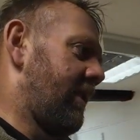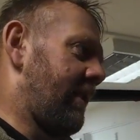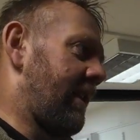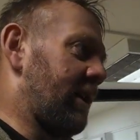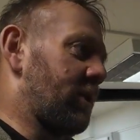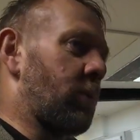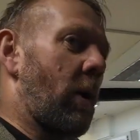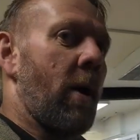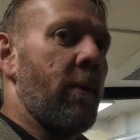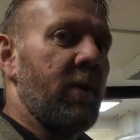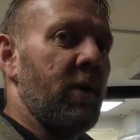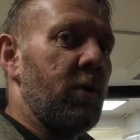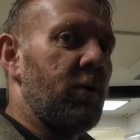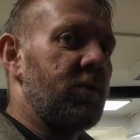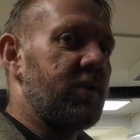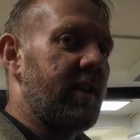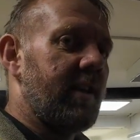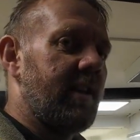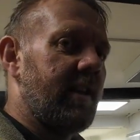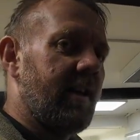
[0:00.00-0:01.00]
That's why we're
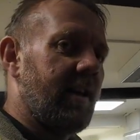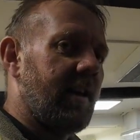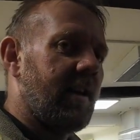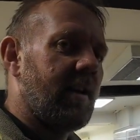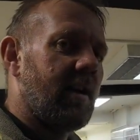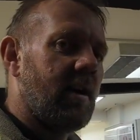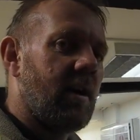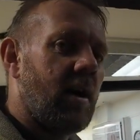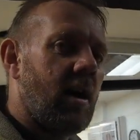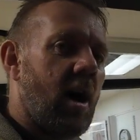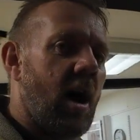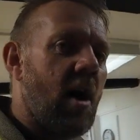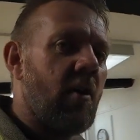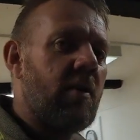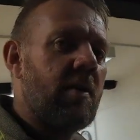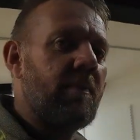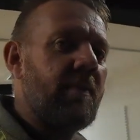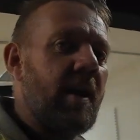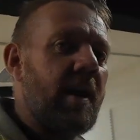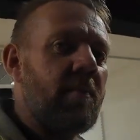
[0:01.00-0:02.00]
using the
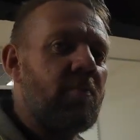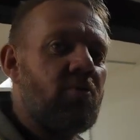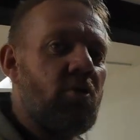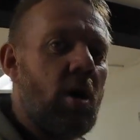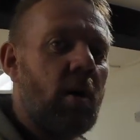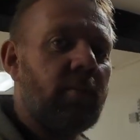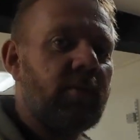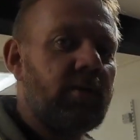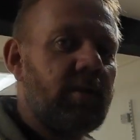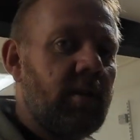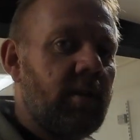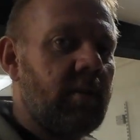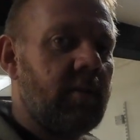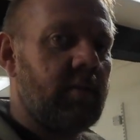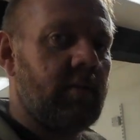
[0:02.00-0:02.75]
RMD props.